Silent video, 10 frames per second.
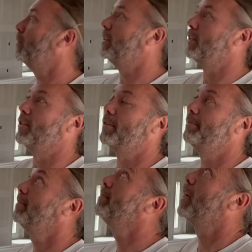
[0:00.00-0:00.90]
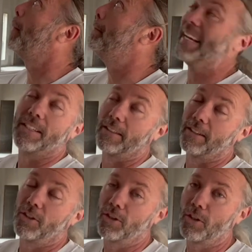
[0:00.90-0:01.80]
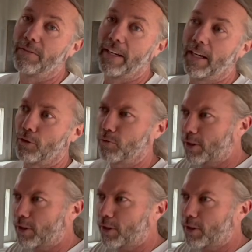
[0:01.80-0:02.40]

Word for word: which is amazing. They're just so fast.